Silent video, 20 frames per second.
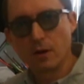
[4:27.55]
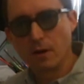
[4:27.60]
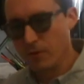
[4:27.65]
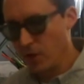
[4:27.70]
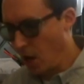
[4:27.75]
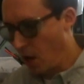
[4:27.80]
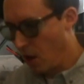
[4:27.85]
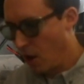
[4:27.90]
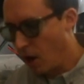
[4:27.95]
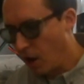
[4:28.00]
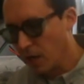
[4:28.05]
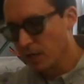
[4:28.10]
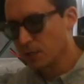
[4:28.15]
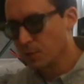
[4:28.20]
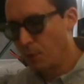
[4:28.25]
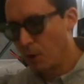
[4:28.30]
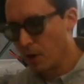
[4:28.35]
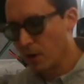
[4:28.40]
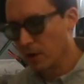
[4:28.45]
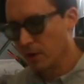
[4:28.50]
of the
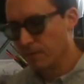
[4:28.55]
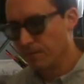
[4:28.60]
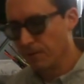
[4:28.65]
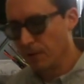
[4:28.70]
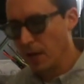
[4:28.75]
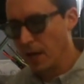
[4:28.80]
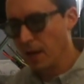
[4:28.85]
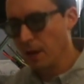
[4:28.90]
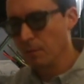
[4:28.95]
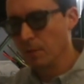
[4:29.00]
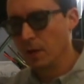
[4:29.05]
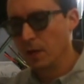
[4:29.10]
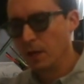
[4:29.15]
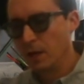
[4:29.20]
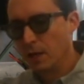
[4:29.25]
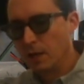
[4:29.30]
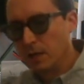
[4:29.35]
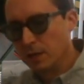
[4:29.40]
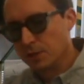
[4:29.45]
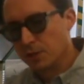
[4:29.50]
hottest part of the flame,
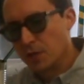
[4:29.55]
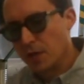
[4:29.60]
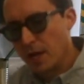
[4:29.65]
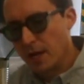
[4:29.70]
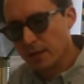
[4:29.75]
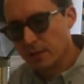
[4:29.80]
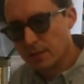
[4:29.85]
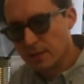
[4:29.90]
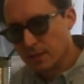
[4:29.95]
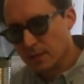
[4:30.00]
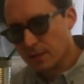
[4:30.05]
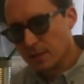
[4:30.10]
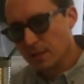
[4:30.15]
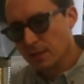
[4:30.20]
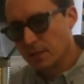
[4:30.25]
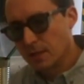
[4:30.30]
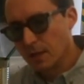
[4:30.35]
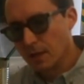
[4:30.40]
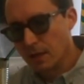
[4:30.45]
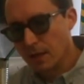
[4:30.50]
chances
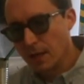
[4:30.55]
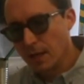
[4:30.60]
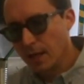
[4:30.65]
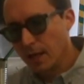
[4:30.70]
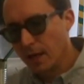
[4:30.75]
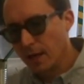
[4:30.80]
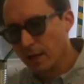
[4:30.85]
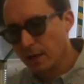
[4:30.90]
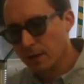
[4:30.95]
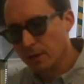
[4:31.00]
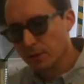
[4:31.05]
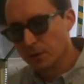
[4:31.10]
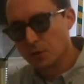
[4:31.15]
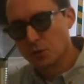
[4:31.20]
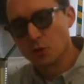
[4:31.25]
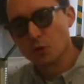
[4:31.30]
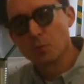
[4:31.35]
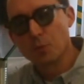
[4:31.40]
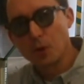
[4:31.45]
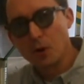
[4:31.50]
it's going to get
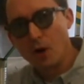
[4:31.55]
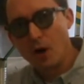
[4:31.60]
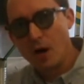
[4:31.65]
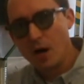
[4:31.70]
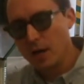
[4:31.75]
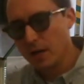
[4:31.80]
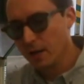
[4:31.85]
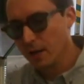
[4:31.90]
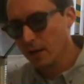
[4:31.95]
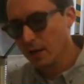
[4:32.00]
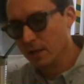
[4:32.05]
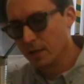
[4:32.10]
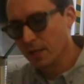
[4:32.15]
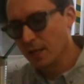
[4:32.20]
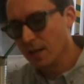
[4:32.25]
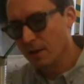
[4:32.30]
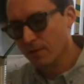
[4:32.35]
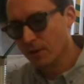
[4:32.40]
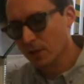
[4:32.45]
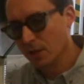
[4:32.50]
super hot
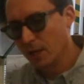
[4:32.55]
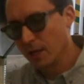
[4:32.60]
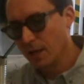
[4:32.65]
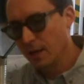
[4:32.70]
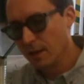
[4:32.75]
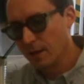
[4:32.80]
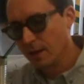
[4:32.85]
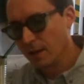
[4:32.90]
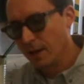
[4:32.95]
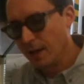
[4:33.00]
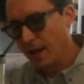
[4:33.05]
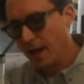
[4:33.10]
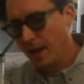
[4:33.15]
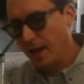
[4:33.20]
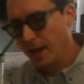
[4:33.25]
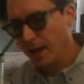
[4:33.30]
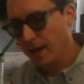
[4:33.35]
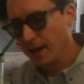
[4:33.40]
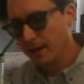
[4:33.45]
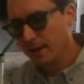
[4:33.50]
unevenly,
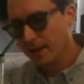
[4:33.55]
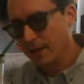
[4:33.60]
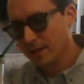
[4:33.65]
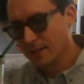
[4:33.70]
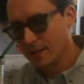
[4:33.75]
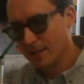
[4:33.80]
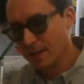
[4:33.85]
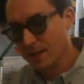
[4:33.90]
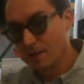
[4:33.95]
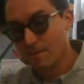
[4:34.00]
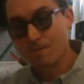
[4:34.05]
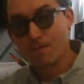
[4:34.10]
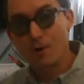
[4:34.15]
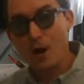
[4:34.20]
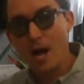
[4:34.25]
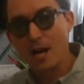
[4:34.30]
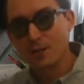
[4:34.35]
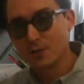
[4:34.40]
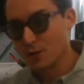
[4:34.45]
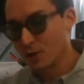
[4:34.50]
and it's going to
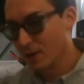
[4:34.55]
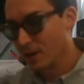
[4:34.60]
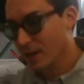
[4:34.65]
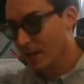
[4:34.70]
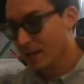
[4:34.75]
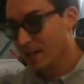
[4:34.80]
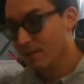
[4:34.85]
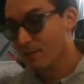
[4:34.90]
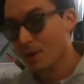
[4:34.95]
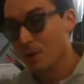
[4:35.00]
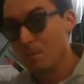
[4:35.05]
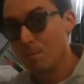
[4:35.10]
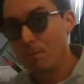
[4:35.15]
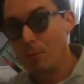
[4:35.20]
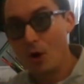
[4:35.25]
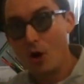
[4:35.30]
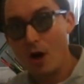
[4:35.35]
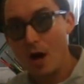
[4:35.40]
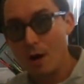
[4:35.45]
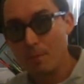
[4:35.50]
fracture and even
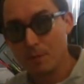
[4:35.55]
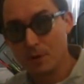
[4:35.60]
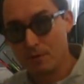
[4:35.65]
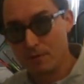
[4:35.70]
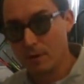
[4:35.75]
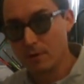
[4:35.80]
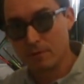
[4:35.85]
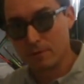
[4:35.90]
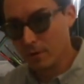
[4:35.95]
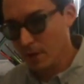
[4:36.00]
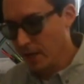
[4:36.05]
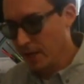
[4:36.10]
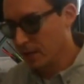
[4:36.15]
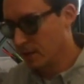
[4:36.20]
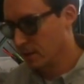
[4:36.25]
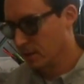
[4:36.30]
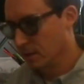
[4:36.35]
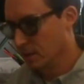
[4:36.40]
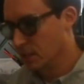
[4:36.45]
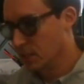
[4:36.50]
pop and like
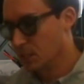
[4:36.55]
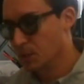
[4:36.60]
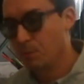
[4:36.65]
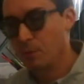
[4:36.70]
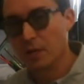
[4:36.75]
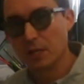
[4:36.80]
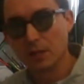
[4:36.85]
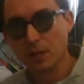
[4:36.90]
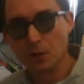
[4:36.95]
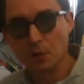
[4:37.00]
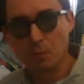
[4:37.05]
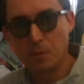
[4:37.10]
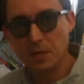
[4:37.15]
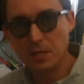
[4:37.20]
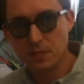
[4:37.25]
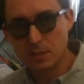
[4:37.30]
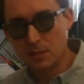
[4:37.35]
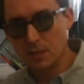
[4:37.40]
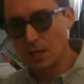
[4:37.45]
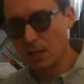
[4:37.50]
spit little
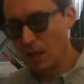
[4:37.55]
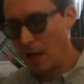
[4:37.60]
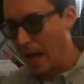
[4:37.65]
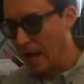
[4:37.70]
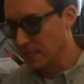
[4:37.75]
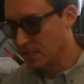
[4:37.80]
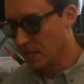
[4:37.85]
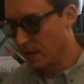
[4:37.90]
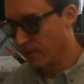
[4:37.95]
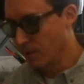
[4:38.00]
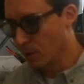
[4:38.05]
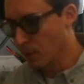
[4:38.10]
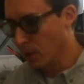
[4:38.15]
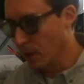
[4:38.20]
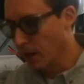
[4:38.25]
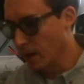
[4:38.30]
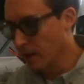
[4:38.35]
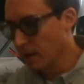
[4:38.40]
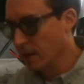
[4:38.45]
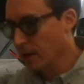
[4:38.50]
pieces of glass everywhere.